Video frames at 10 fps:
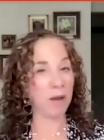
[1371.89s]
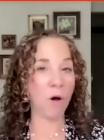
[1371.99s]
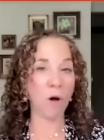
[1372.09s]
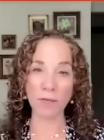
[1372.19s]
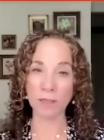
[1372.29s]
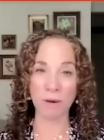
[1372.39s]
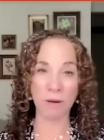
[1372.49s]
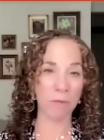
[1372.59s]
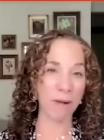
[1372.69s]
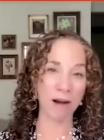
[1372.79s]
be always be
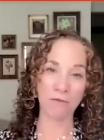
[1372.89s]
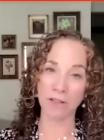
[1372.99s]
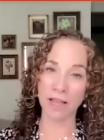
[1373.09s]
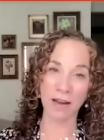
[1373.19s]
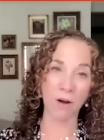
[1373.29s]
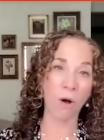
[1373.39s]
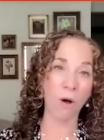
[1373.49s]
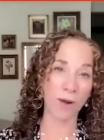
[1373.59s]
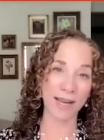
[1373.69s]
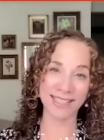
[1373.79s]
prepared for that
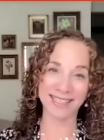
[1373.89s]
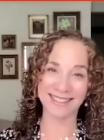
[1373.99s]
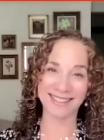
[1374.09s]
always